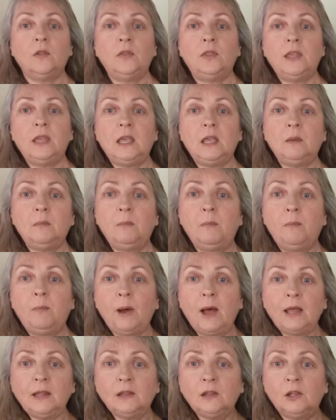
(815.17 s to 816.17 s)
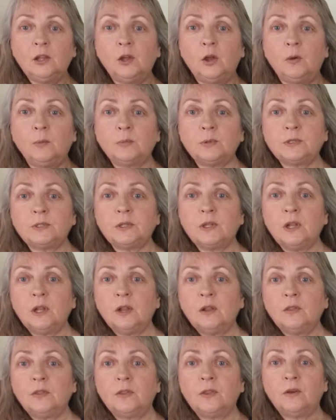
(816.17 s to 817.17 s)
the button loops,
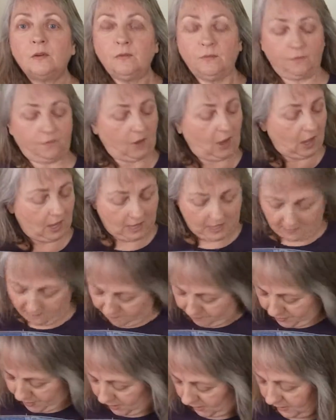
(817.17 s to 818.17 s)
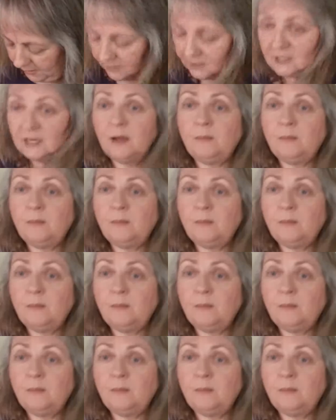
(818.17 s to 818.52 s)
the 5 pockets,